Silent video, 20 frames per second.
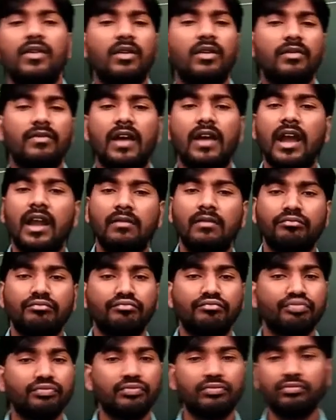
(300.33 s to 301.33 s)
will you find
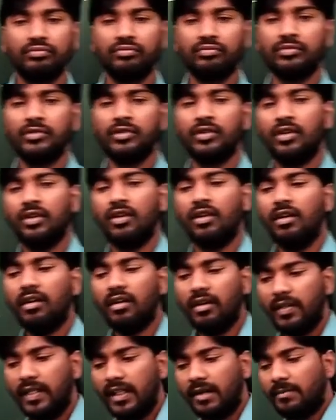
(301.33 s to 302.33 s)

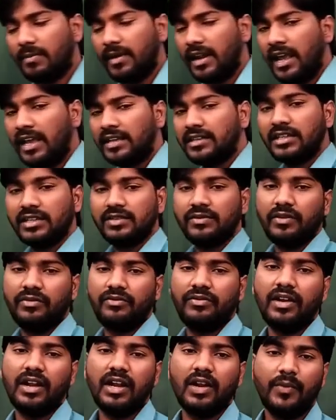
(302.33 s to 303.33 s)
all the places were
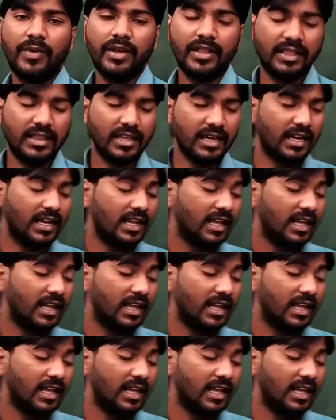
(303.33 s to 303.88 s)
filled with